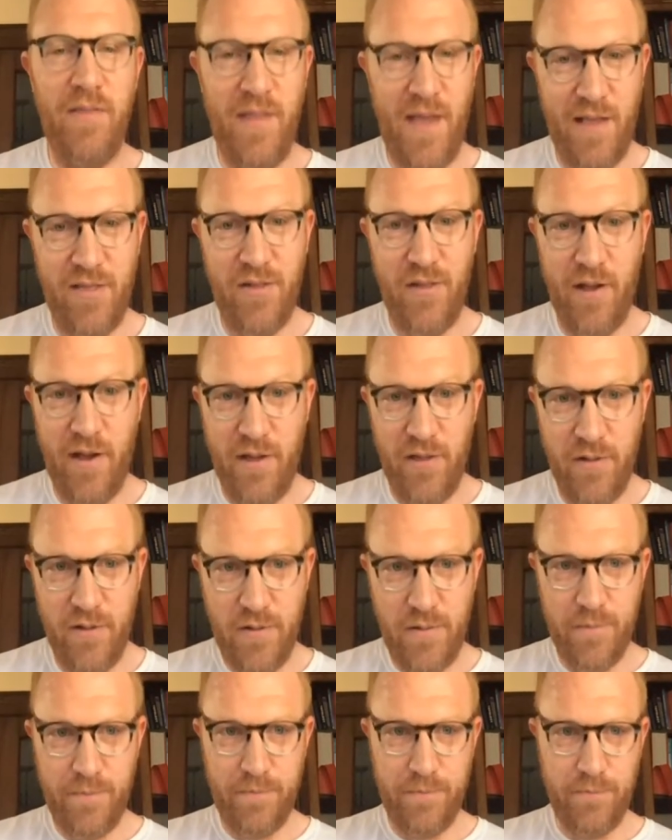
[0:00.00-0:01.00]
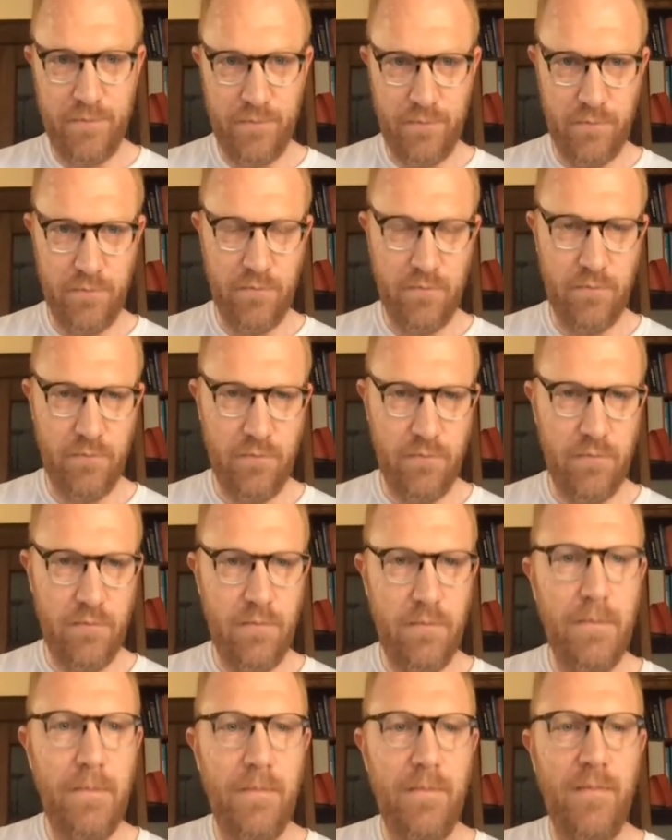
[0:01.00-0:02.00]
That's nice,
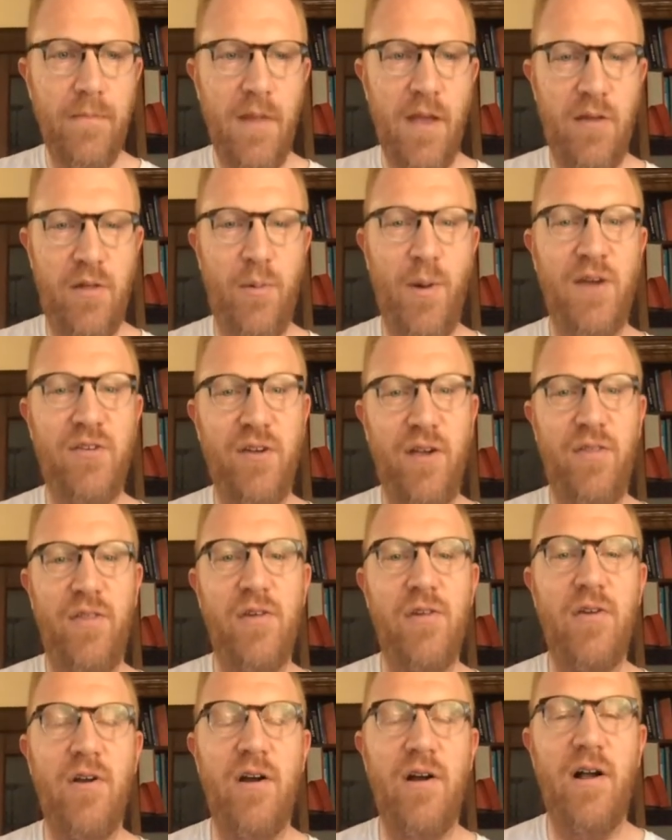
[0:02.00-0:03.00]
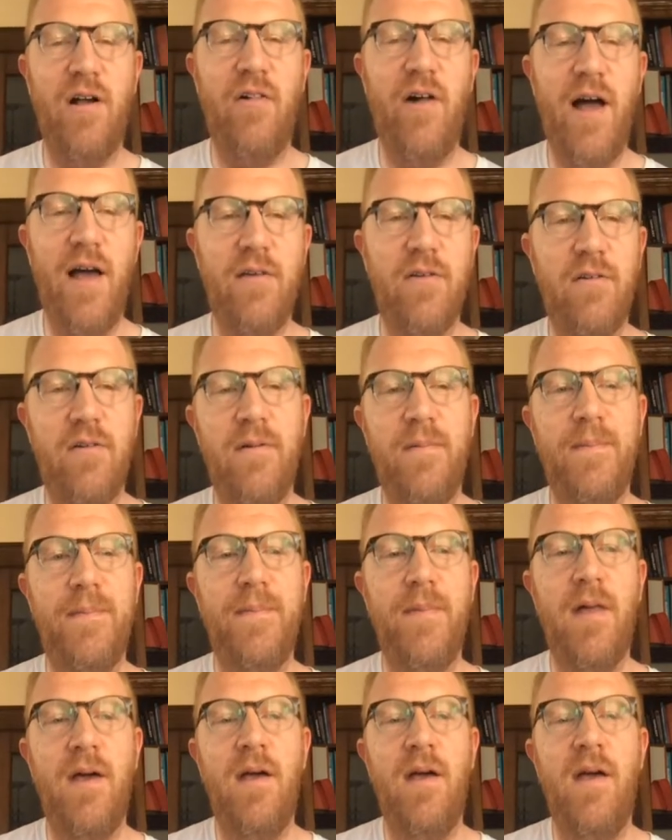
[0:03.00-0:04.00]
especially at the start of class.
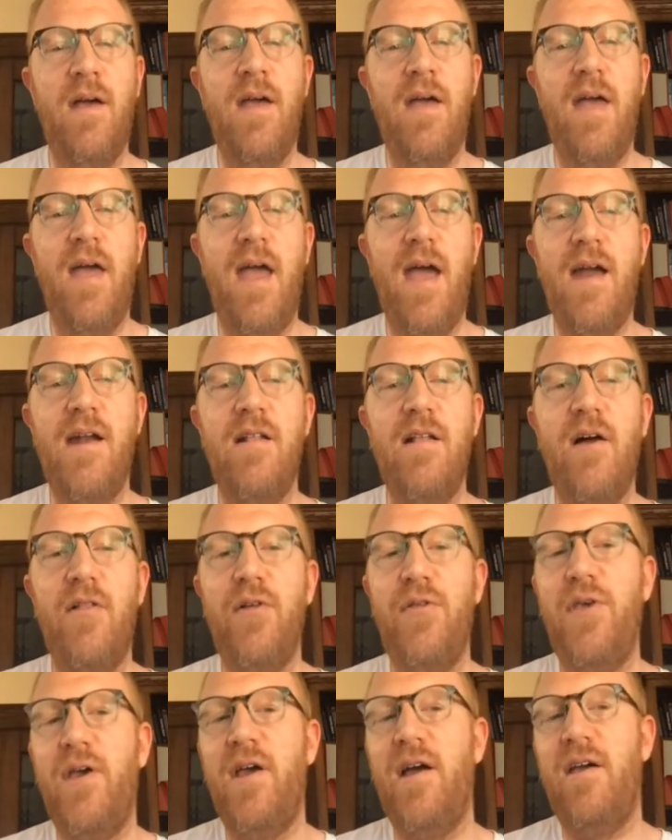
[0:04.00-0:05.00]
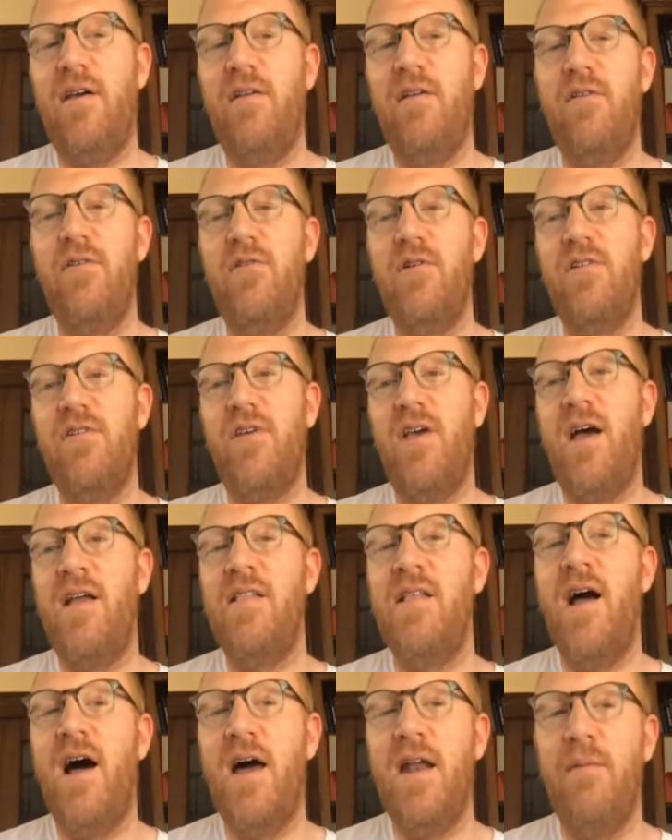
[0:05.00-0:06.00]
And another thing I can do is
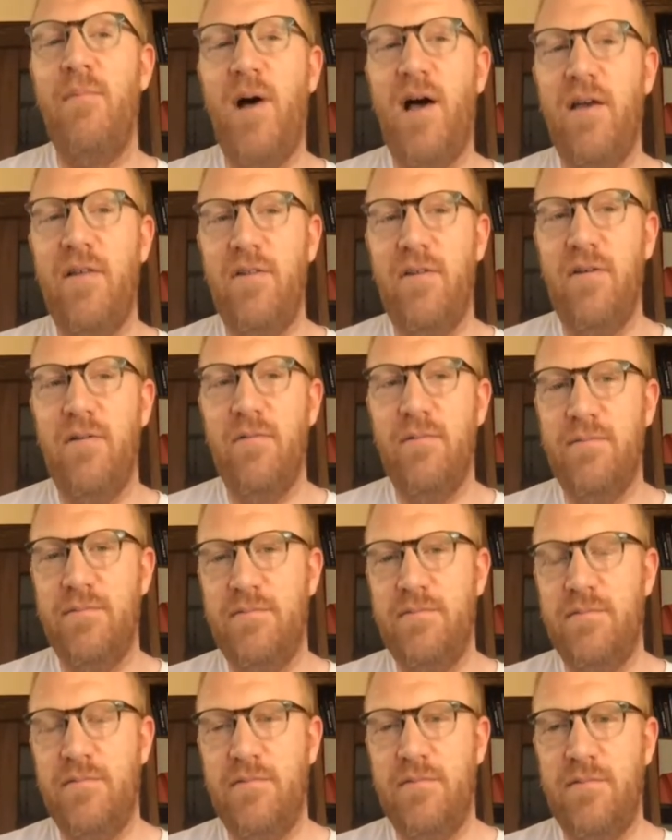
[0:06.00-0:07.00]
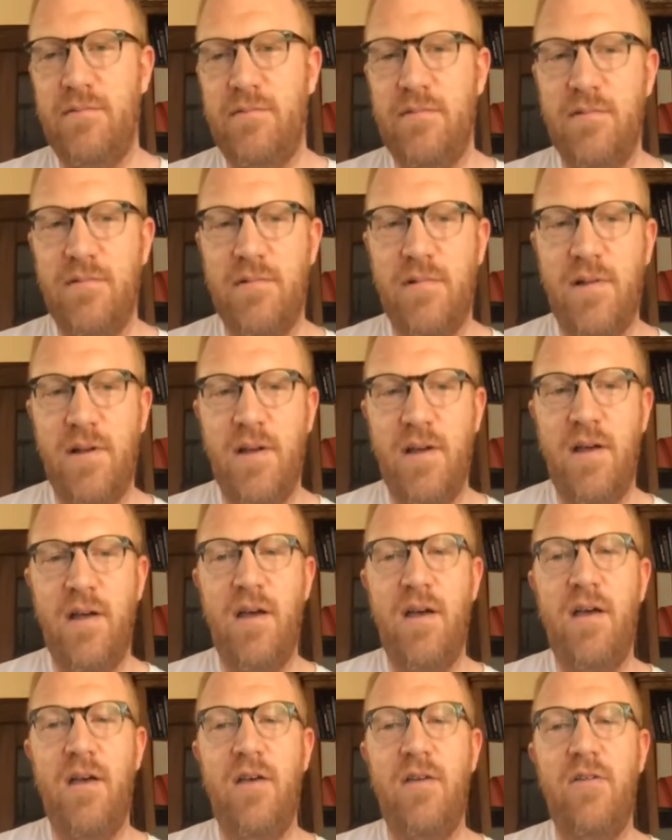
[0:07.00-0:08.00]
anonymize you.
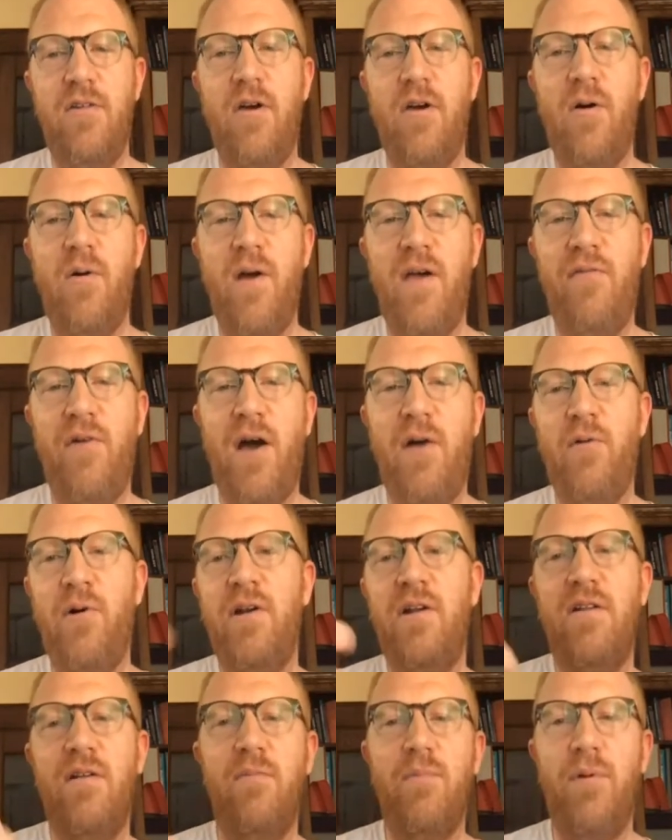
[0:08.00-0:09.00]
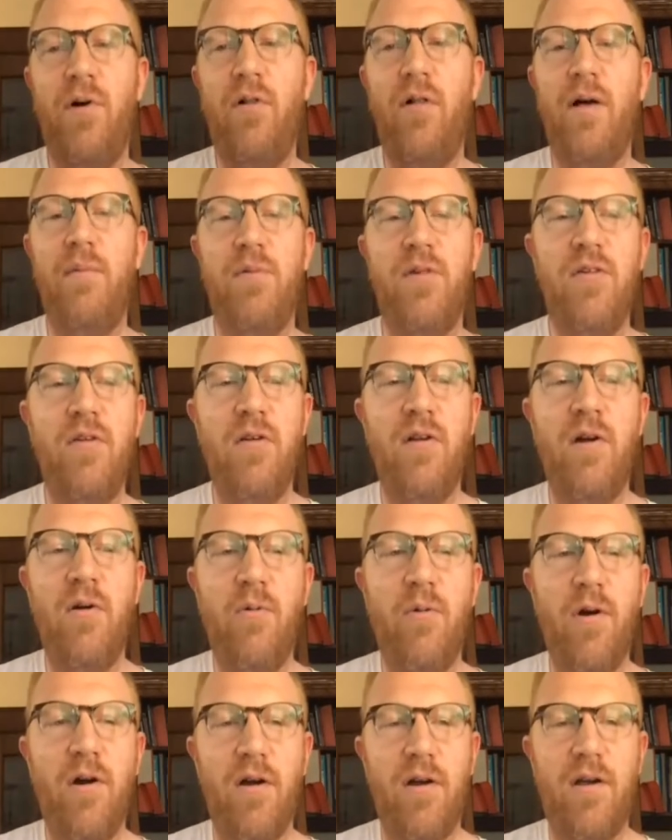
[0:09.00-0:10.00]
So if I wanted to pull up student
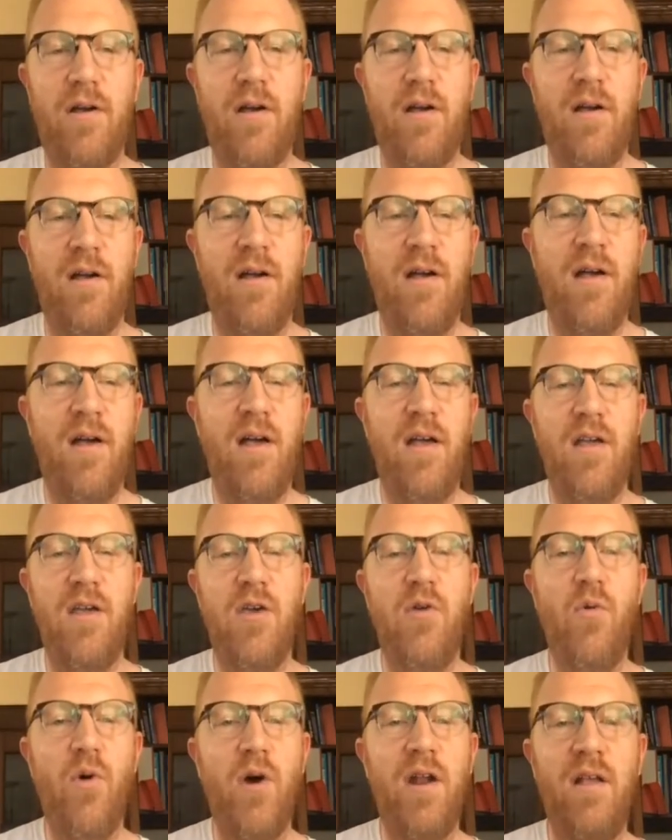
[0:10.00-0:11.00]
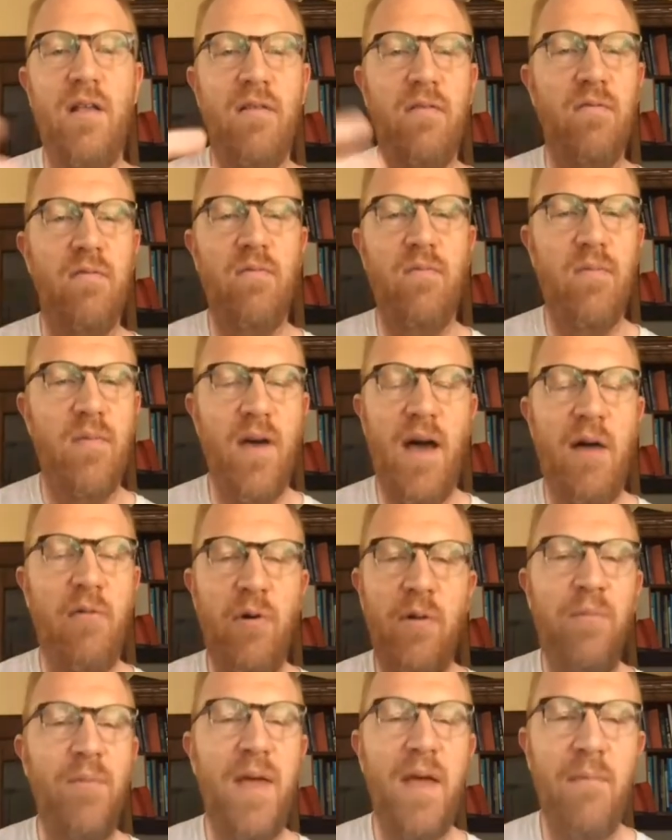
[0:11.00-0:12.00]
work, I
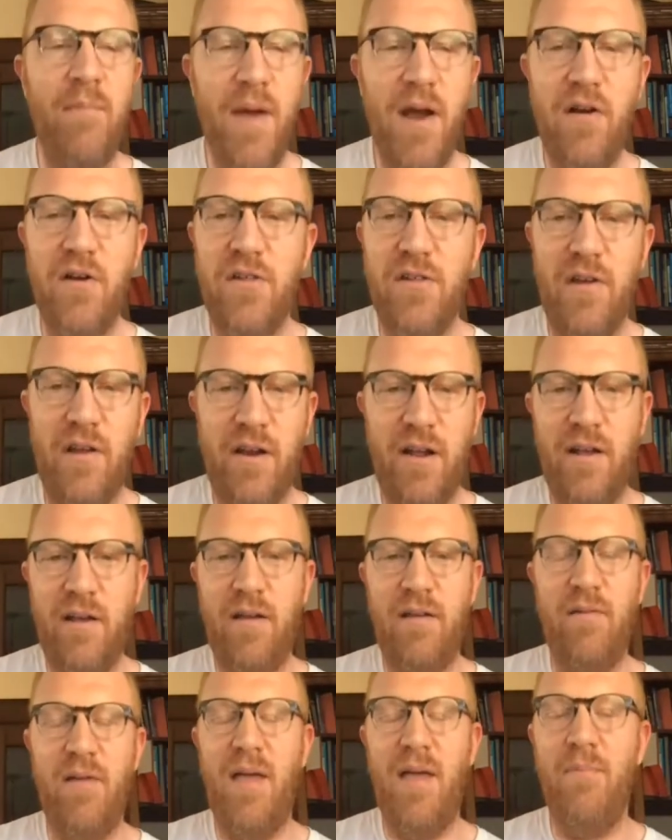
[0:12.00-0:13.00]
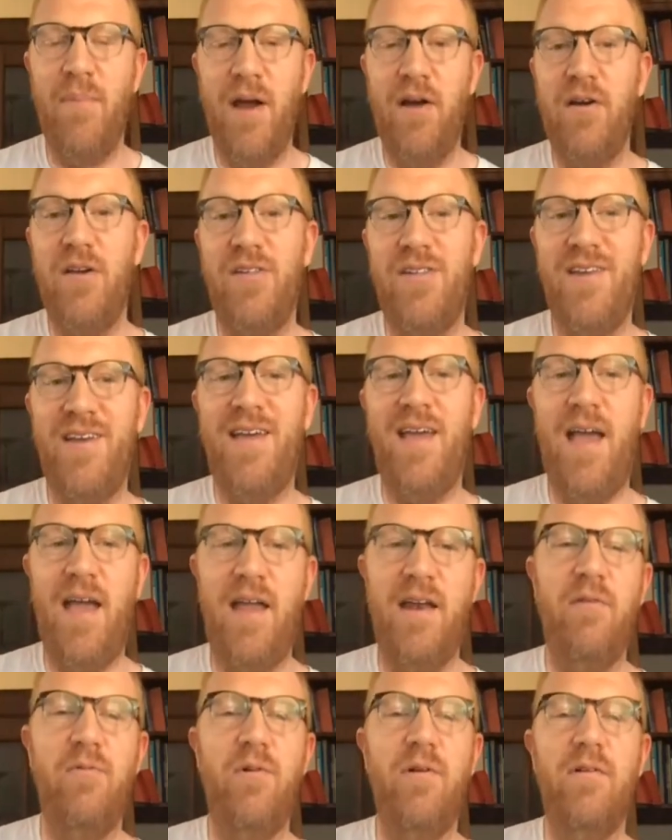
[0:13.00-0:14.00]
wouldn't be embarrassing
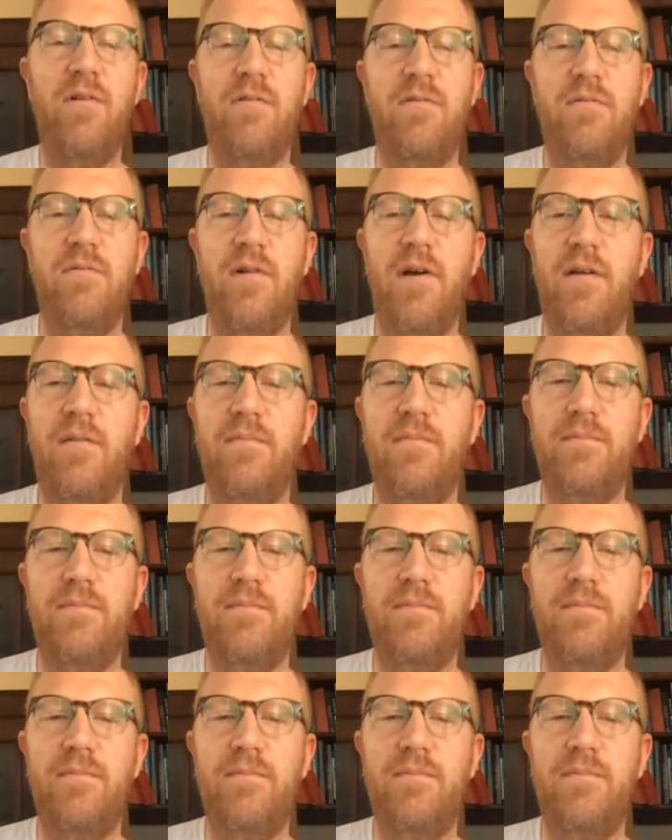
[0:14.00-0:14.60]
anyone, right?